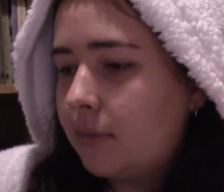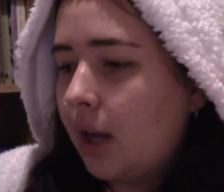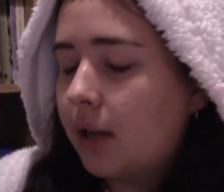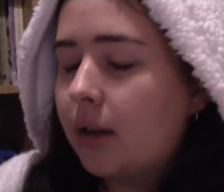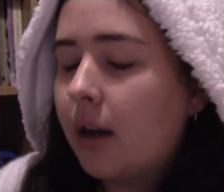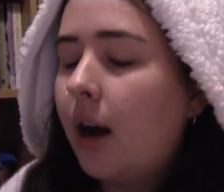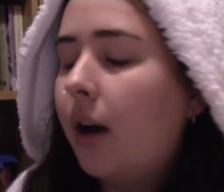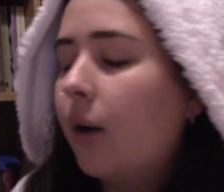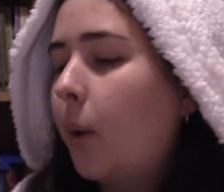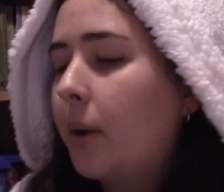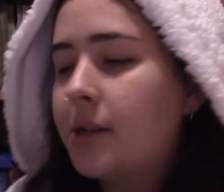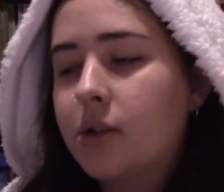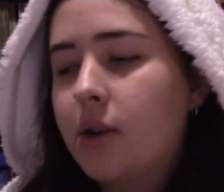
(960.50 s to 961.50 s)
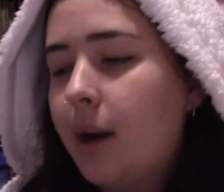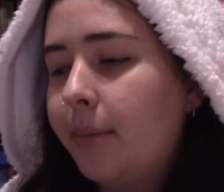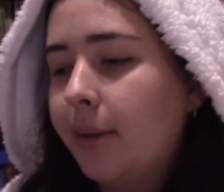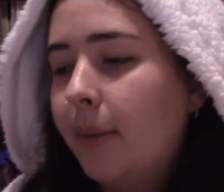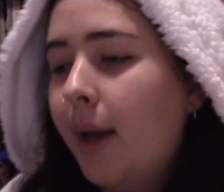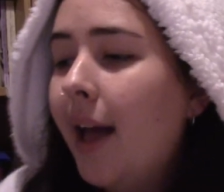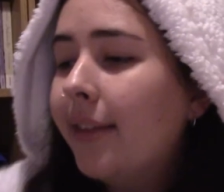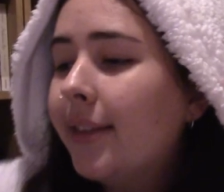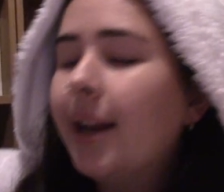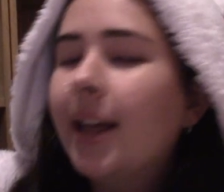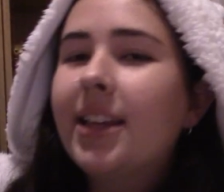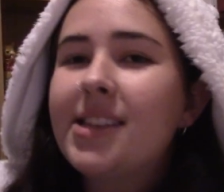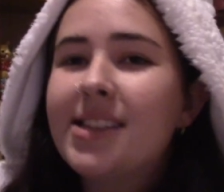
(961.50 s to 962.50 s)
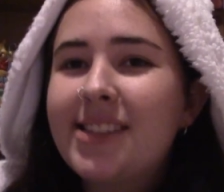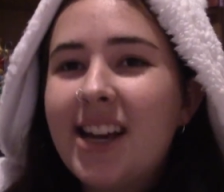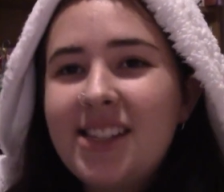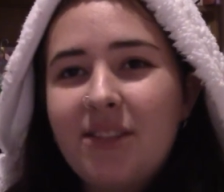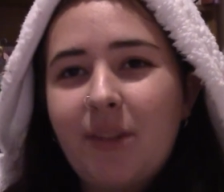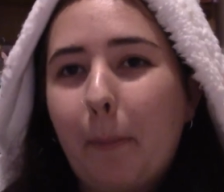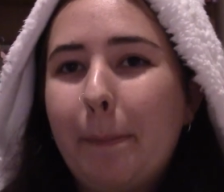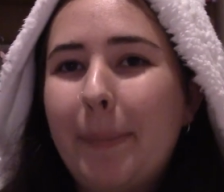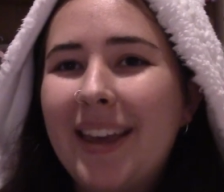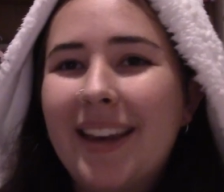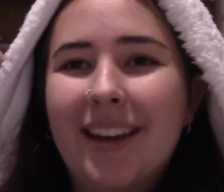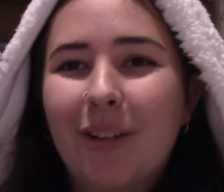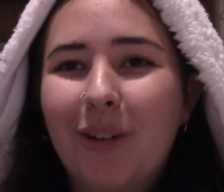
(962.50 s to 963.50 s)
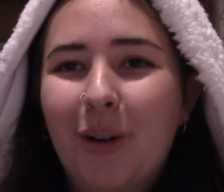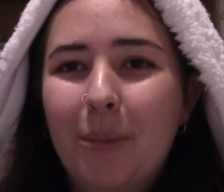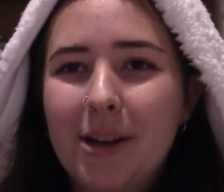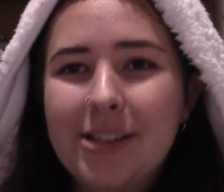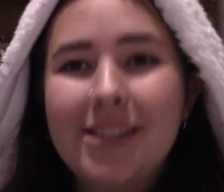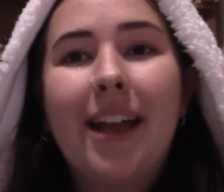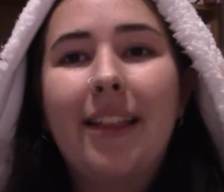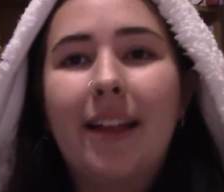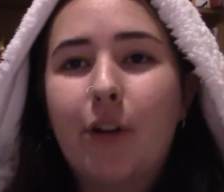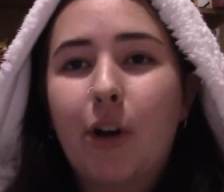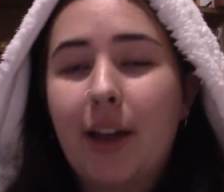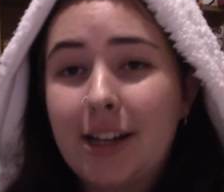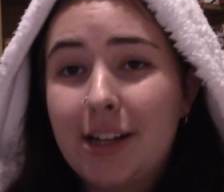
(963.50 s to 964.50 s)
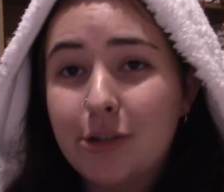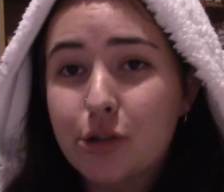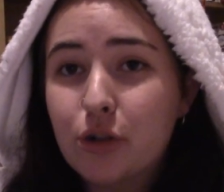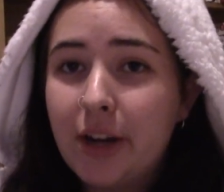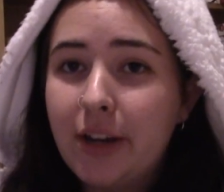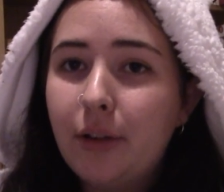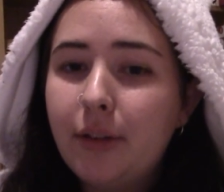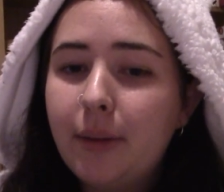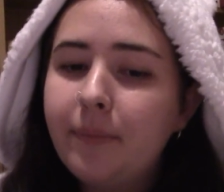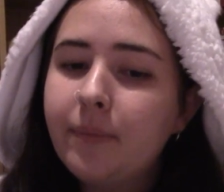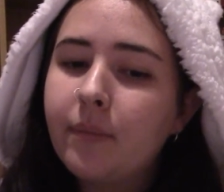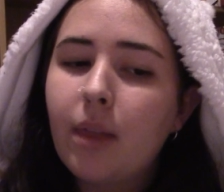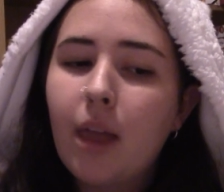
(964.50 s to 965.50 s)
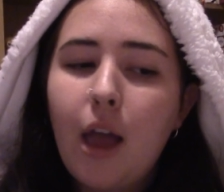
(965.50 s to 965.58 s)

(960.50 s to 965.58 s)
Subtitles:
I can't quite describe them. They're like the size of a bin almost, and they've got like a little screen on them.